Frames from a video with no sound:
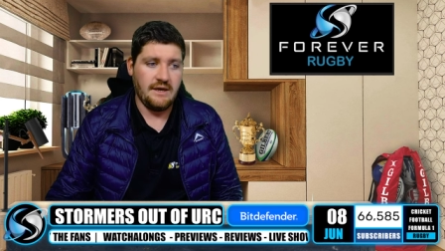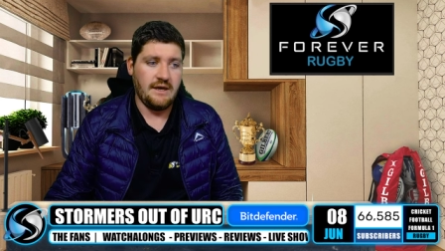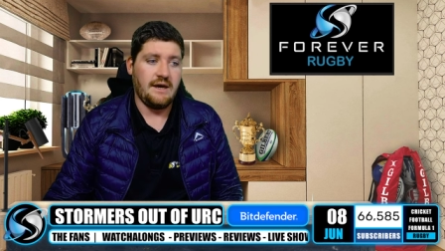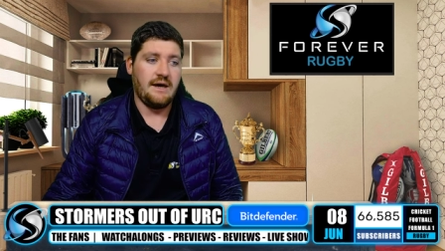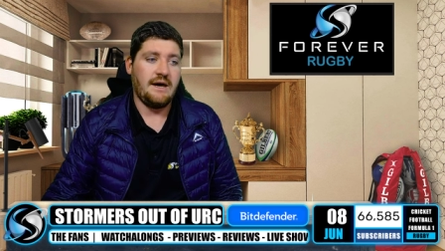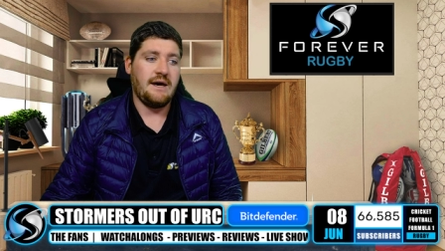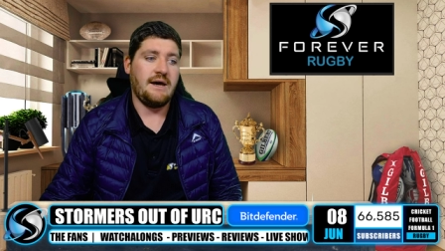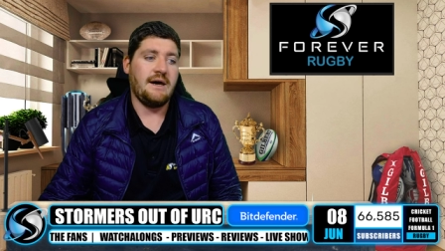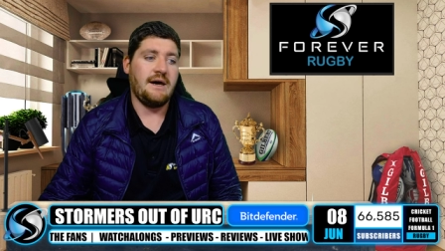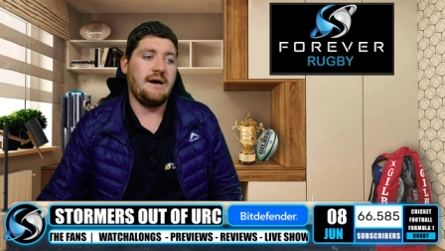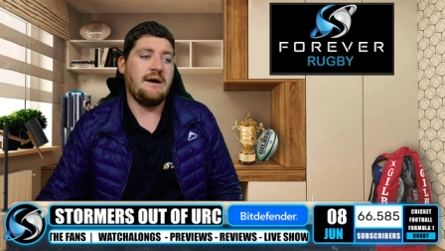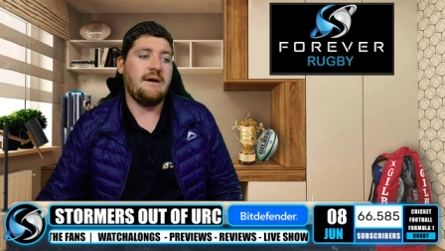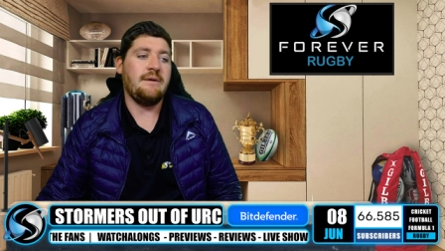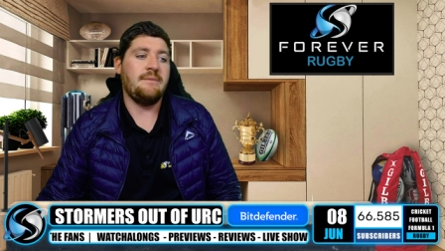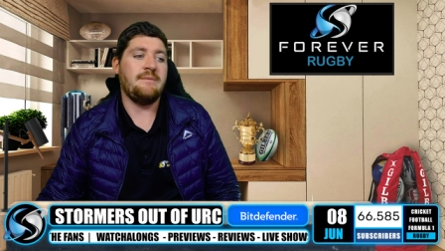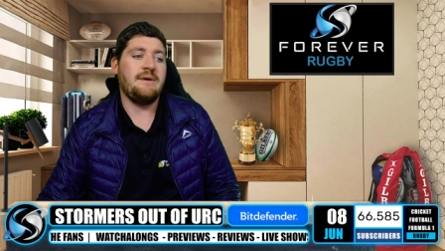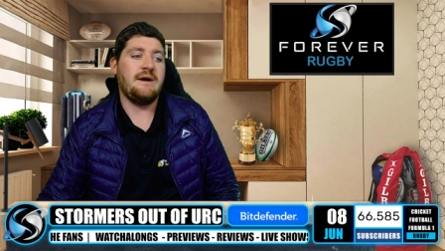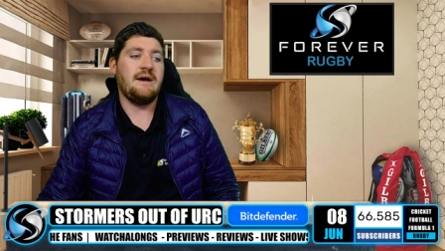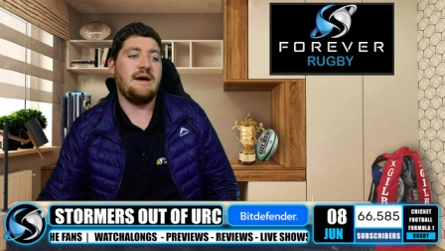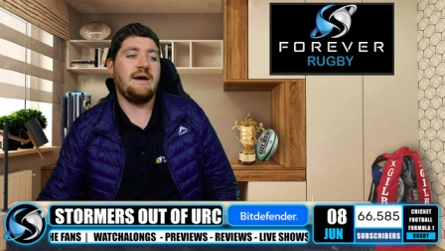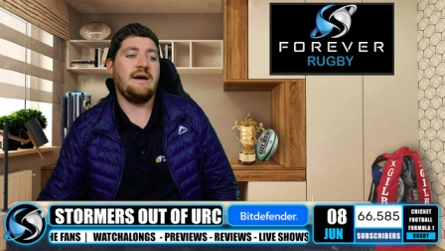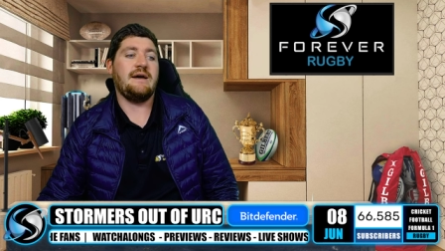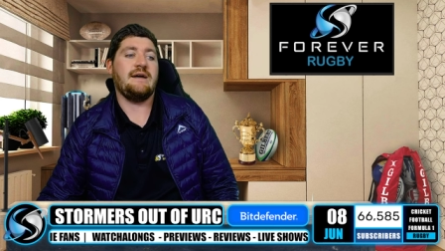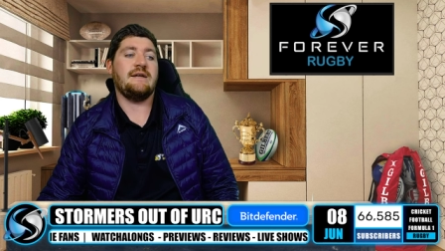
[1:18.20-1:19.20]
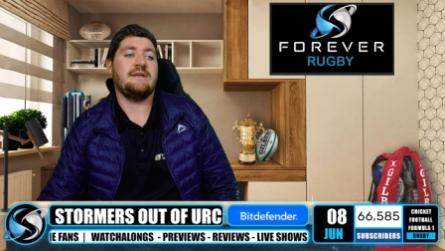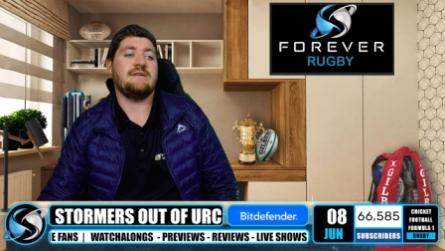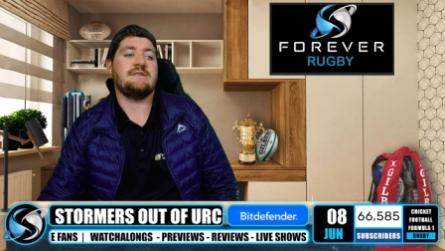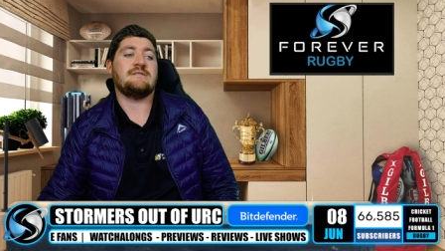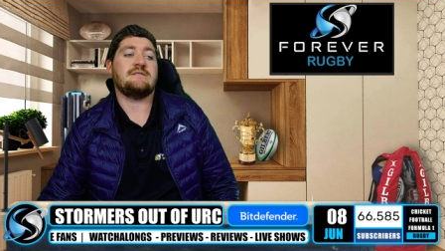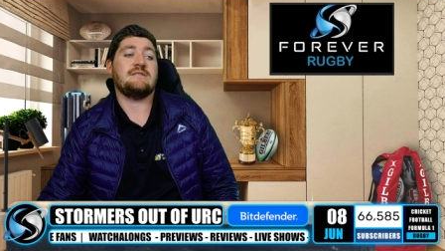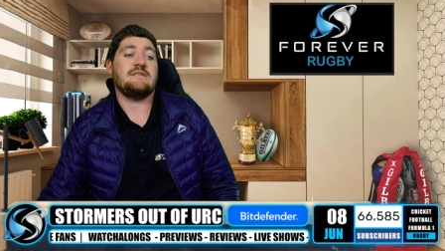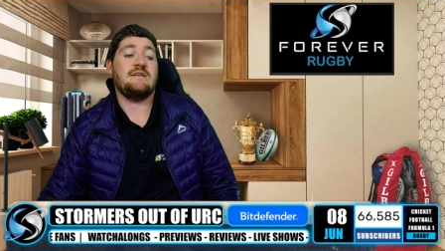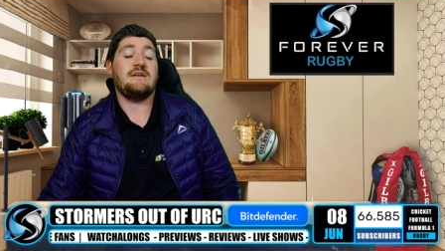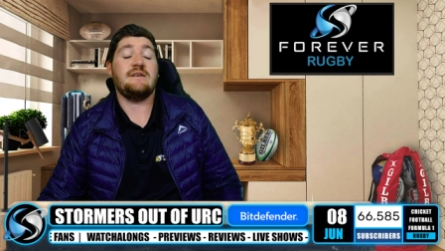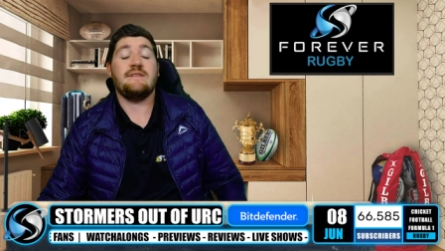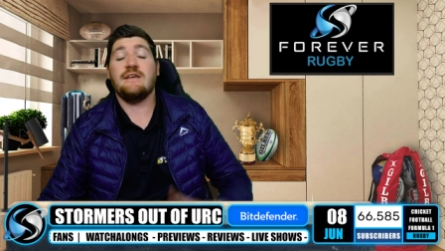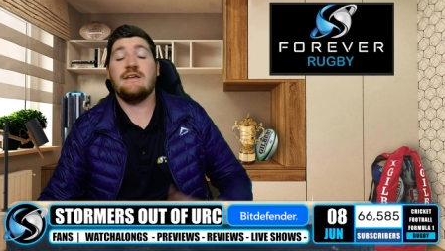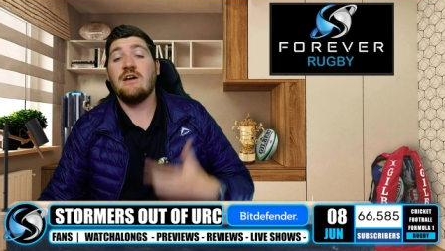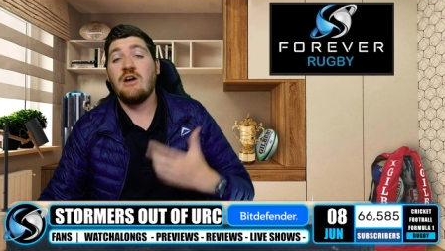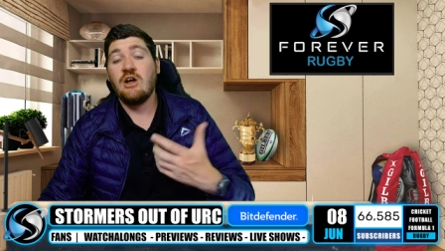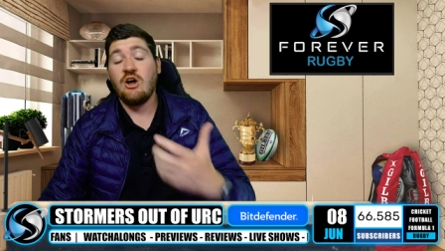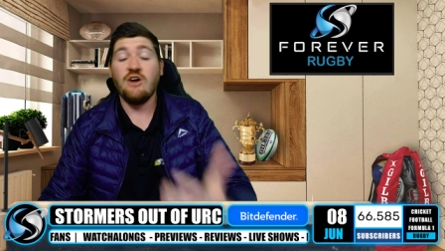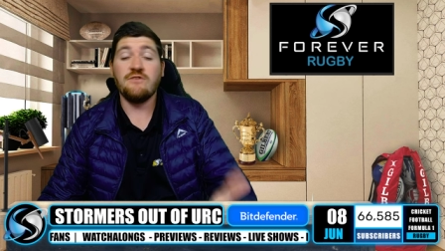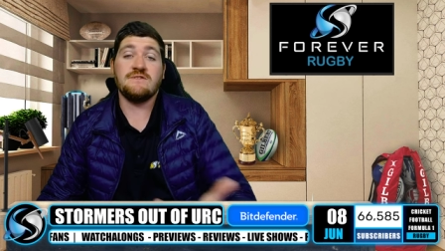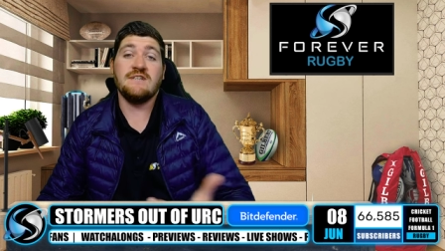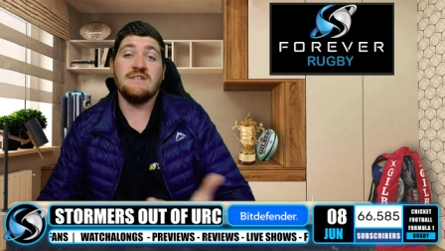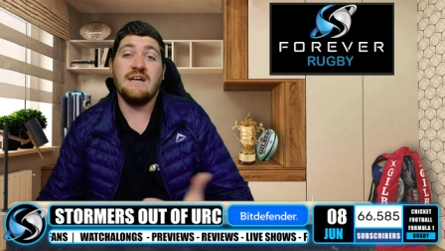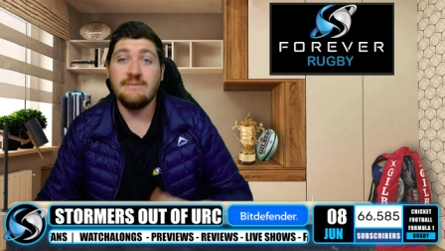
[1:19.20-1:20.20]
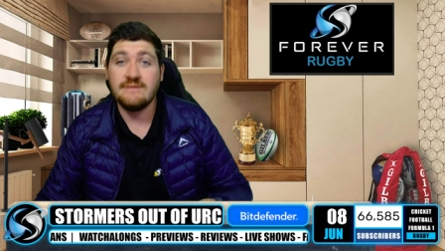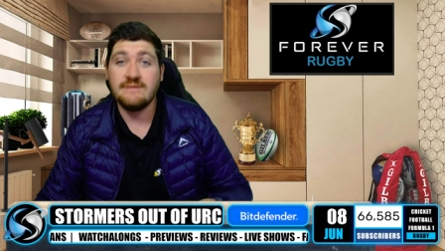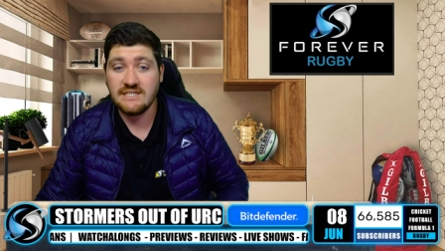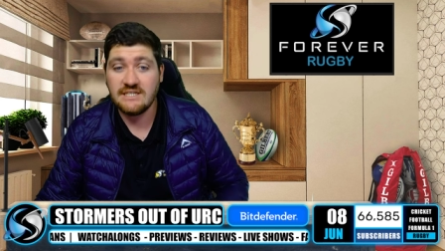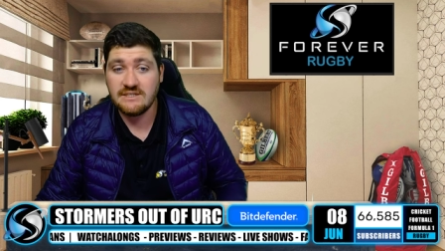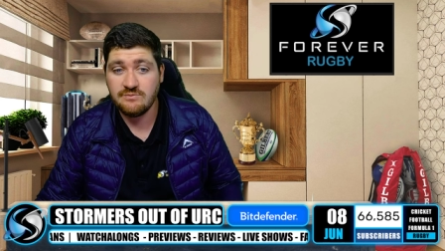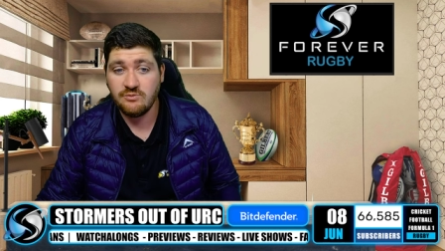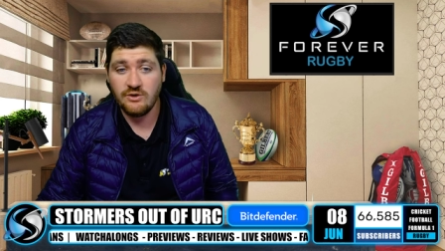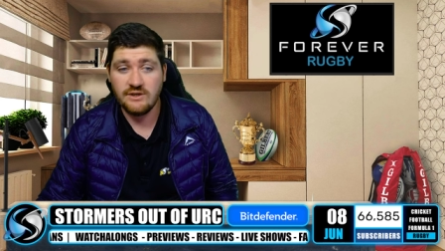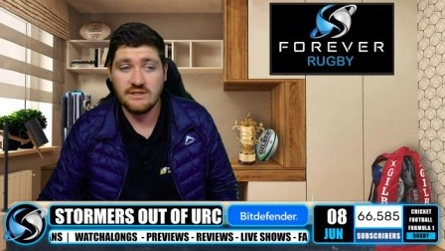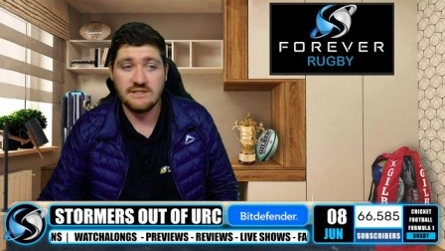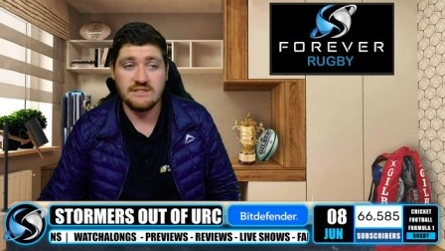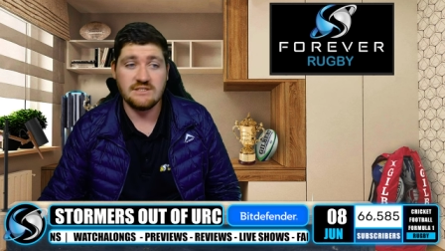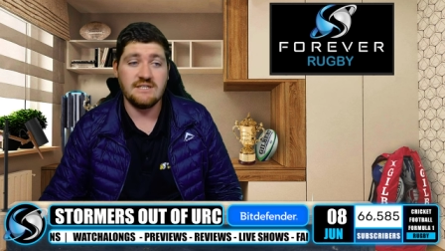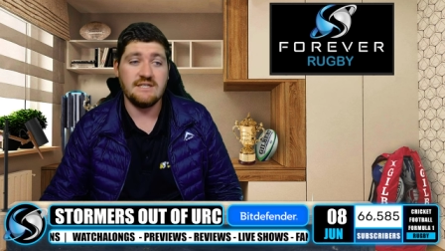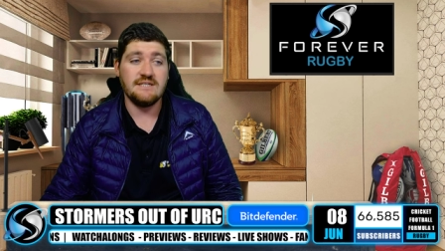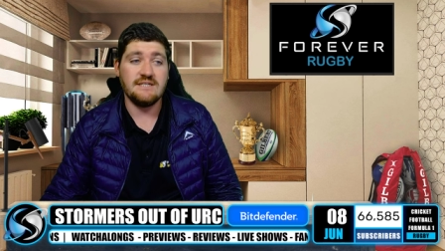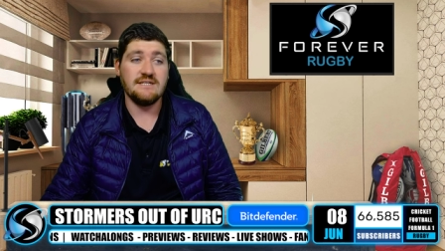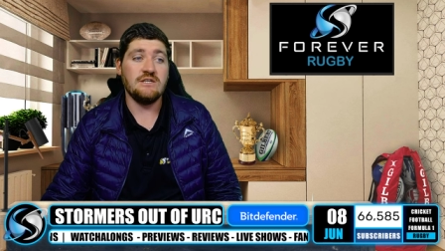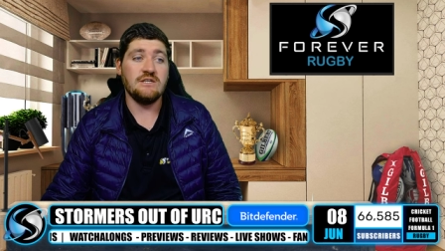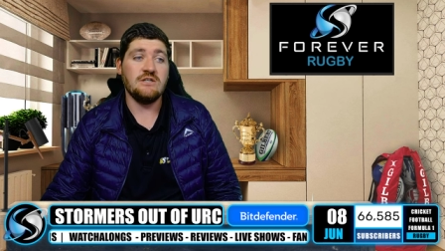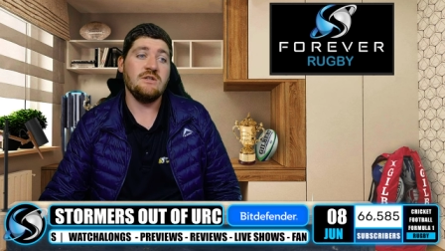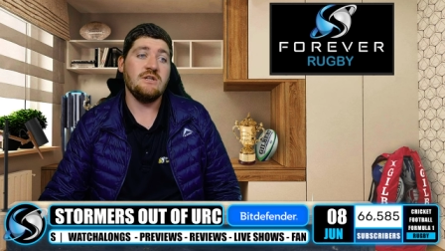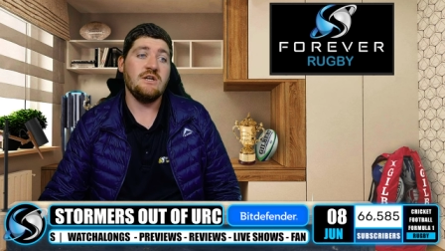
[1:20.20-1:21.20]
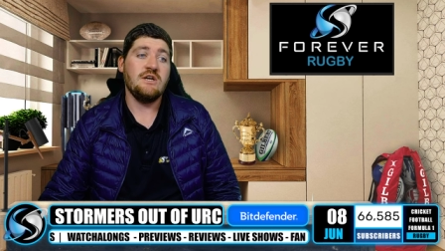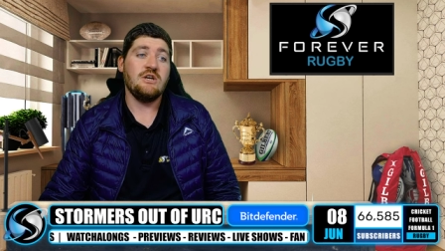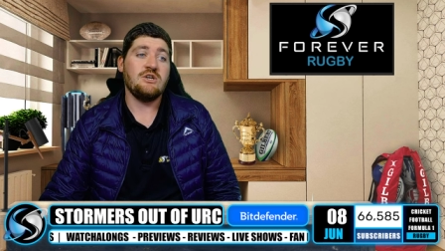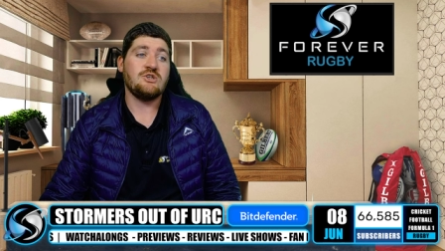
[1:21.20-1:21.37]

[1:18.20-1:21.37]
Um, and, uh, at halftime, six points to nil.